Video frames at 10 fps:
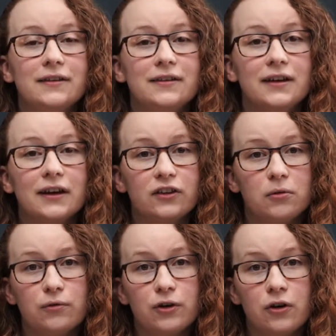seeing as
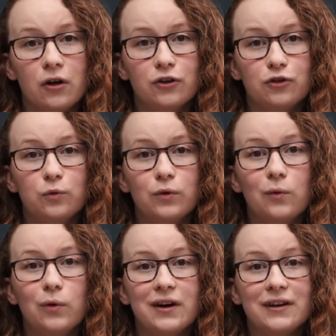some of your colors
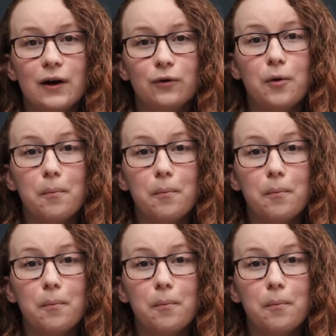will wear down